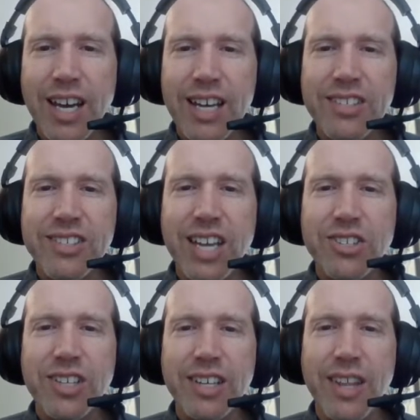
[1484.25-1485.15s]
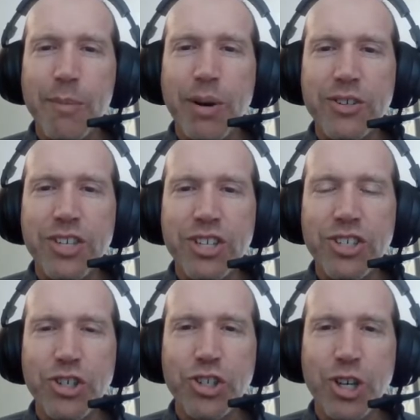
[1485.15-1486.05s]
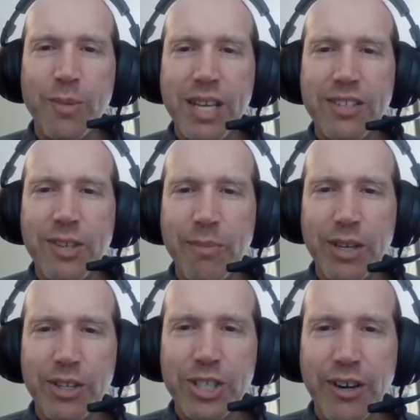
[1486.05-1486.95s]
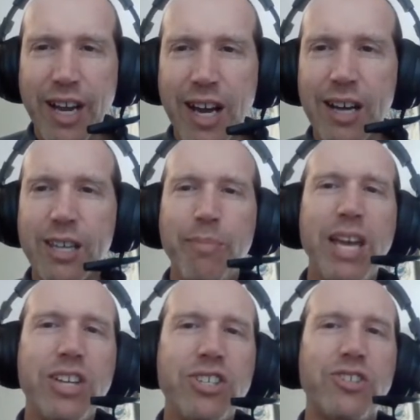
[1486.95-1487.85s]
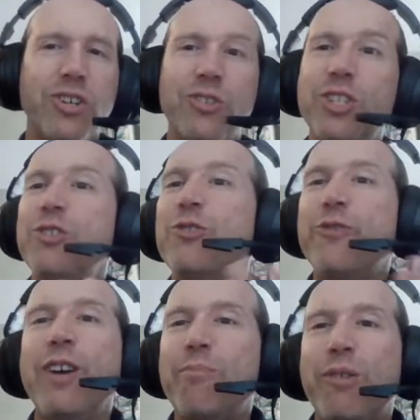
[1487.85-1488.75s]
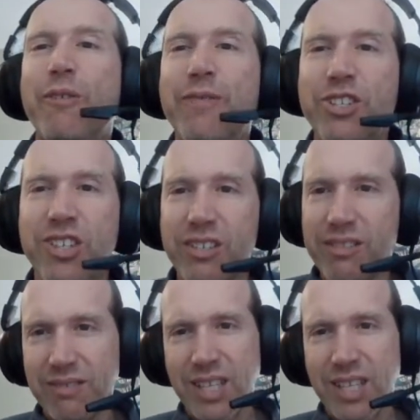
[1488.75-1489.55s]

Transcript: essentially they partitioned Germany into military occupation zones. This is very provisional.